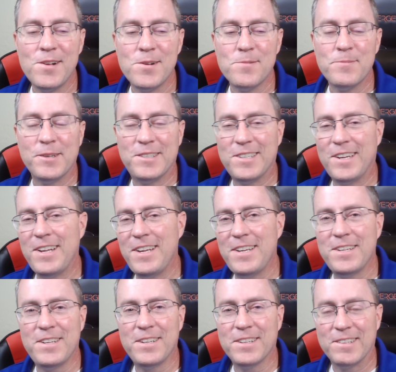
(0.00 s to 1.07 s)
But
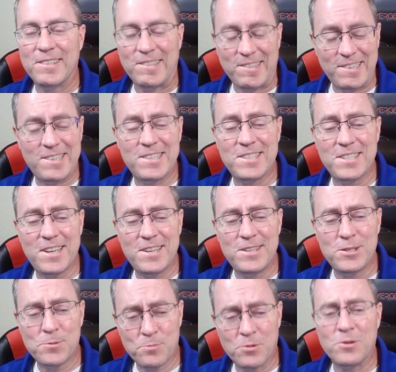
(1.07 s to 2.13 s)
today, like I said,
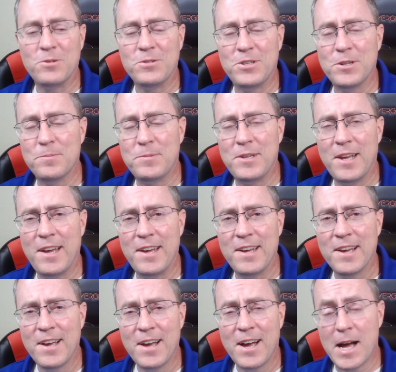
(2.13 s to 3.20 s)
it's Pro Tip Day.
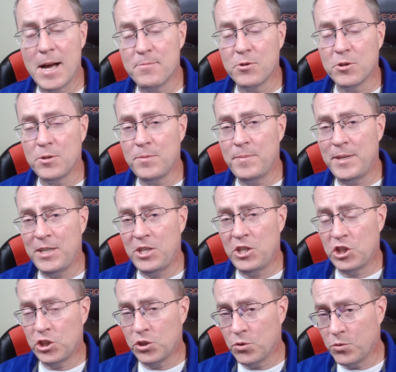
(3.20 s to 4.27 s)
I'm going to be
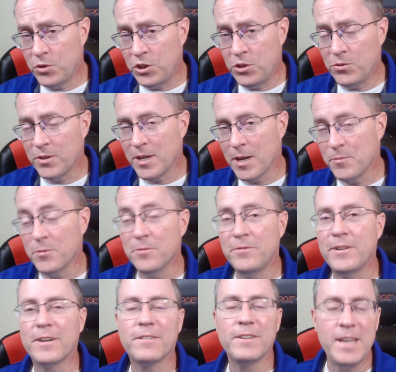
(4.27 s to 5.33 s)
showing you a couple of
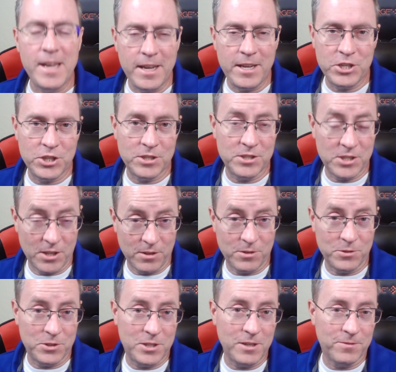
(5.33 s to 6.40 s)
variations of
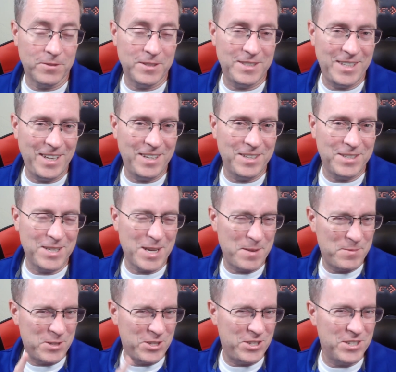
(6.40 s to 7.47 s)
those different data
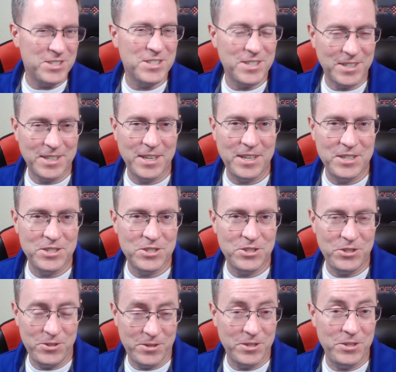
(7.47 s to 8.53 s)
types just in case
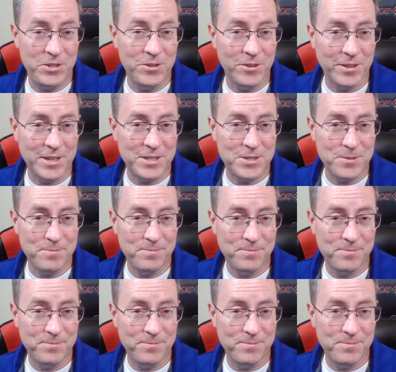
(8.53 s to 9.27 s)
you can utilize them.